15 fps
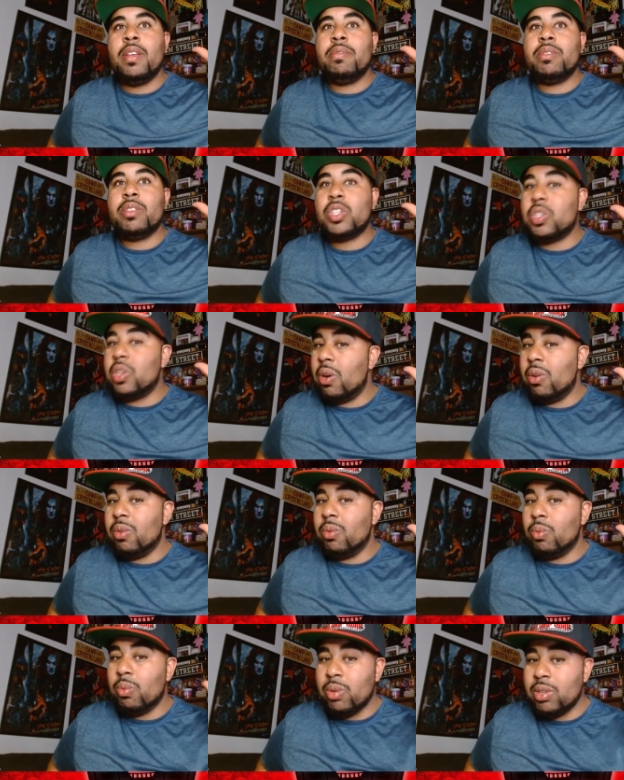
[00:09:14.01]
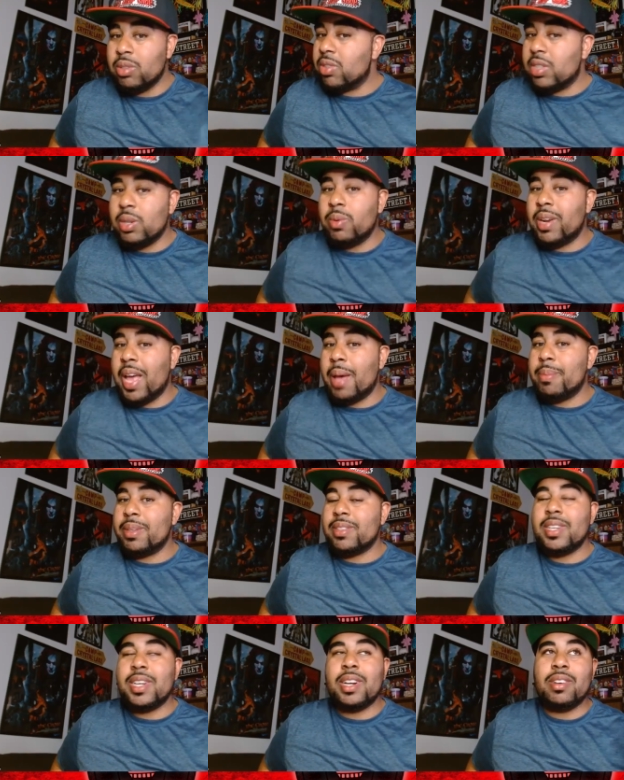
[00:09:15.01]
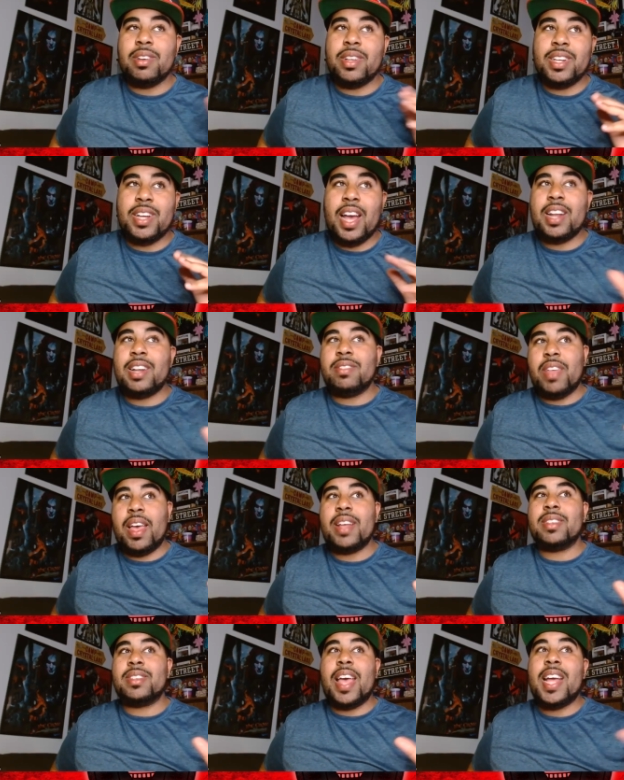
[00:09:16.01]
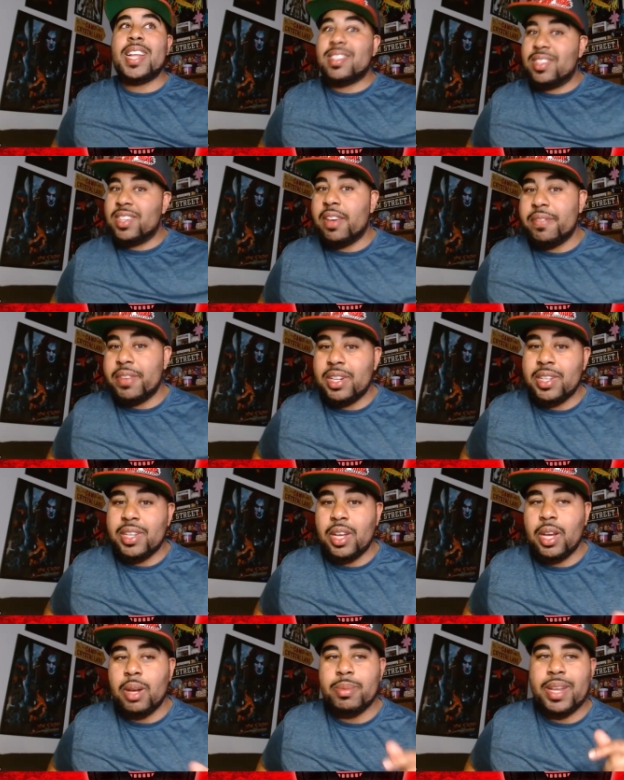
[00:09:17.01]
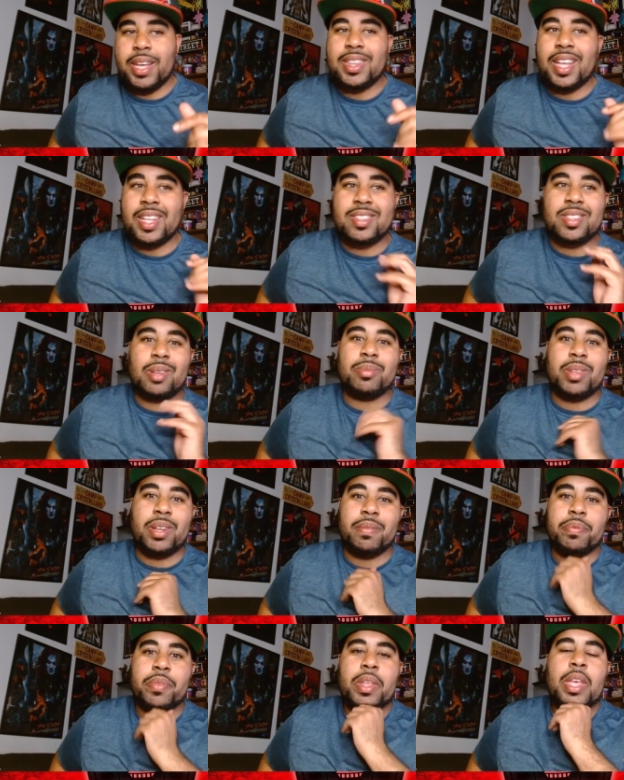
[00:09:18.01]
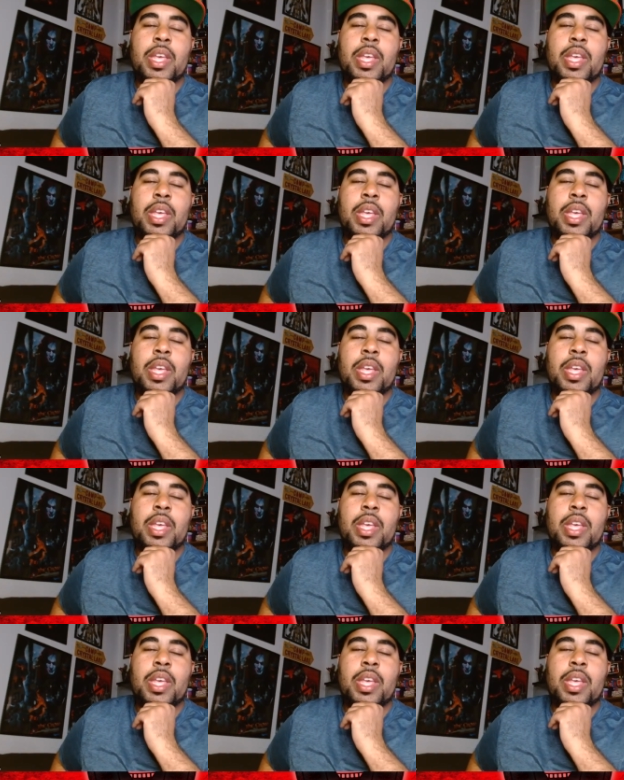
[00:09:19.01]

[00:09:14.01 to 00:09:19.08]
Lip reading: So we'll see what happens there. It got that. That's definitely an update. That's something